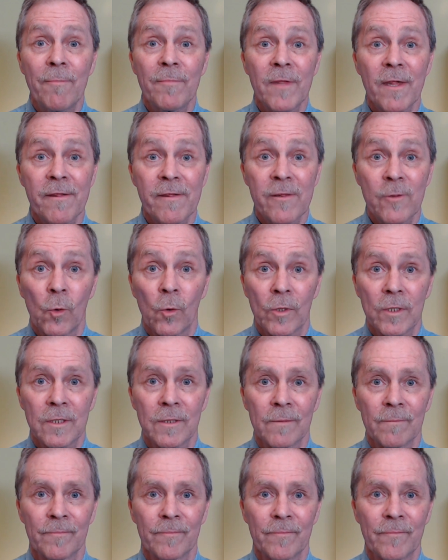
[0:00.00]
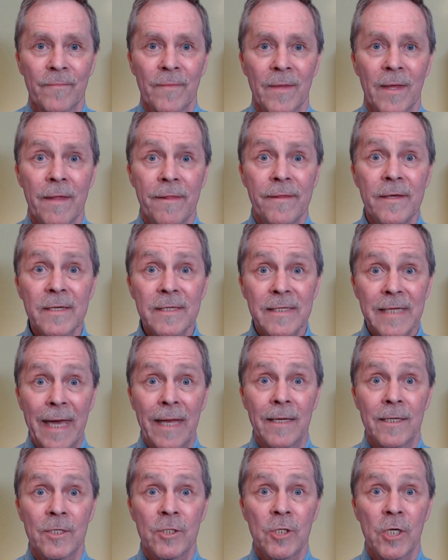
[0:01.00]
thought. This
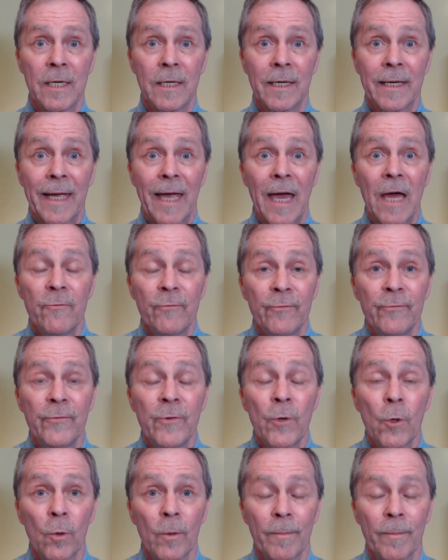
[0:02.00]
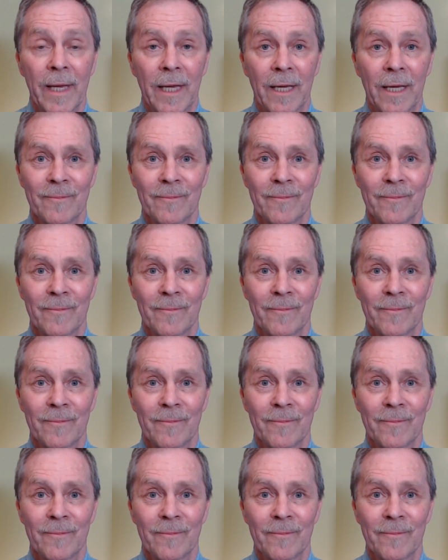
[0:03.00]
energy can fuel me.